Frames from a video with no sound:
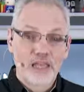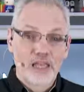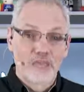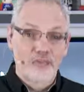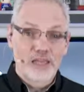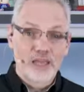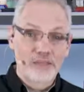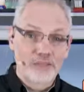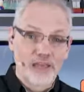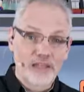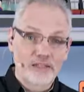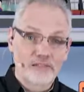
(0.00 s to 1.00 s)
if you can't
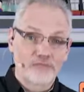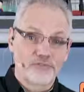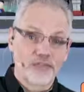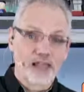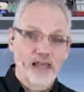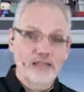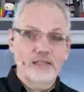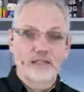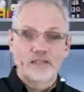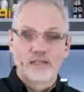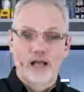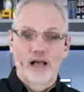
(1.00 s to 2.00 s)
make it for that,
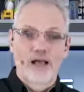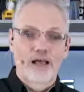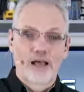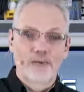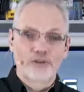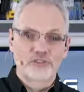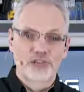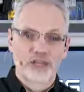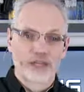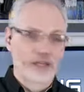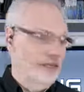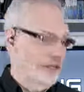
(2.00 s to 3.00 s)
I want to
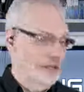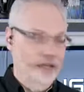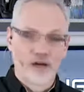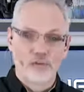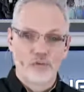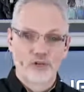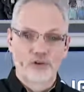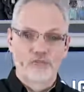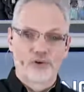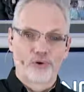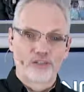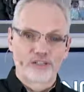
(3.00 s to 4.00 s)
say, we look
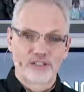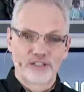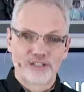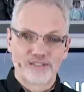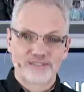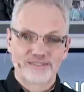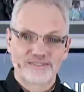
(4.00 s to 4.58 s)
forward to